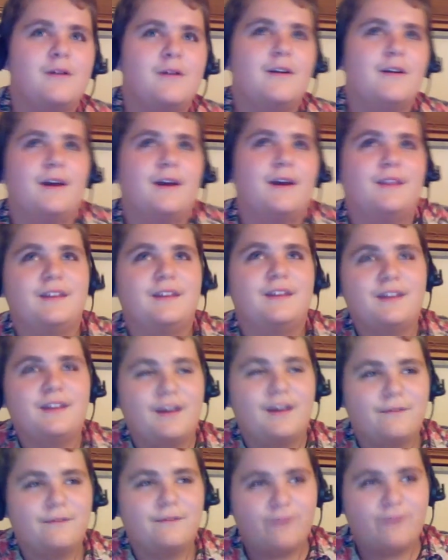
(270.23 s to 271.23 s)
and then
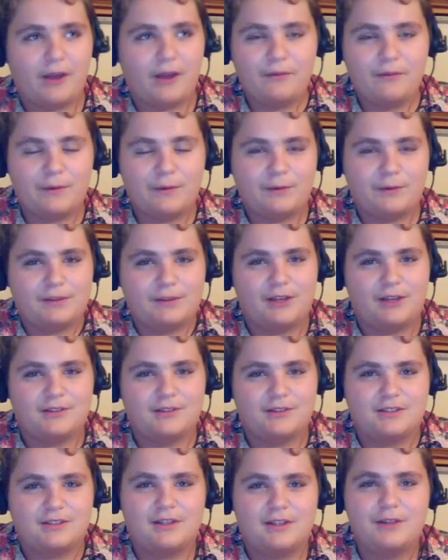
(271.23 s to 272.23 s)
at
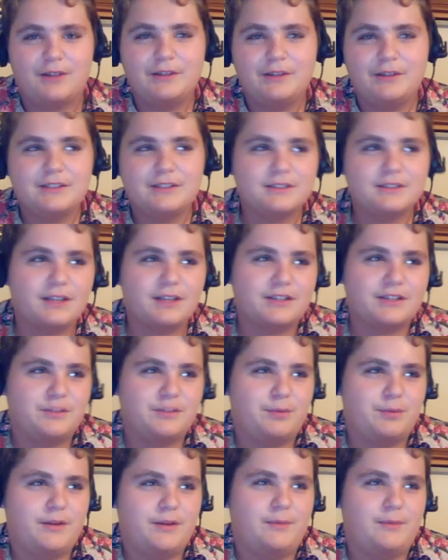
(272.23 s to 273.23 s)
500000 now this is actually
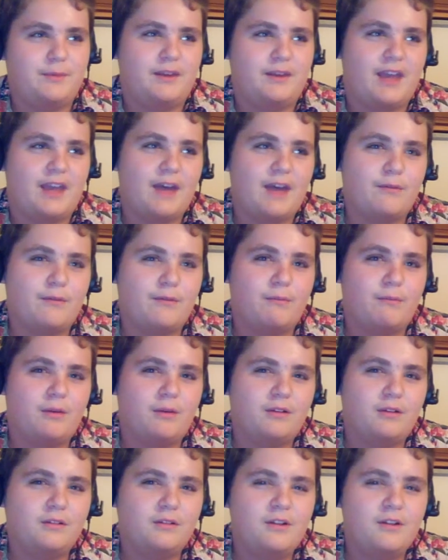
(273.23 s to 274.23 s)
pretty big half a
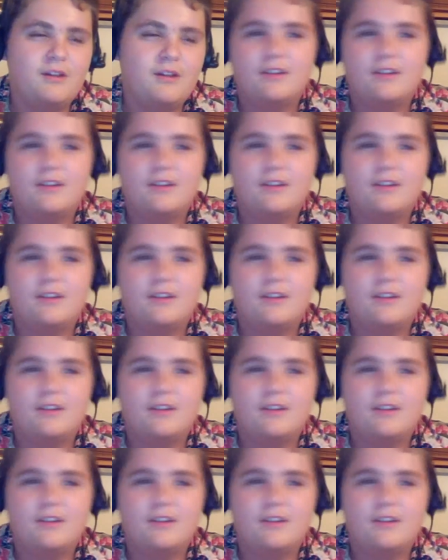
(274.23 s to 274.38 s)
mil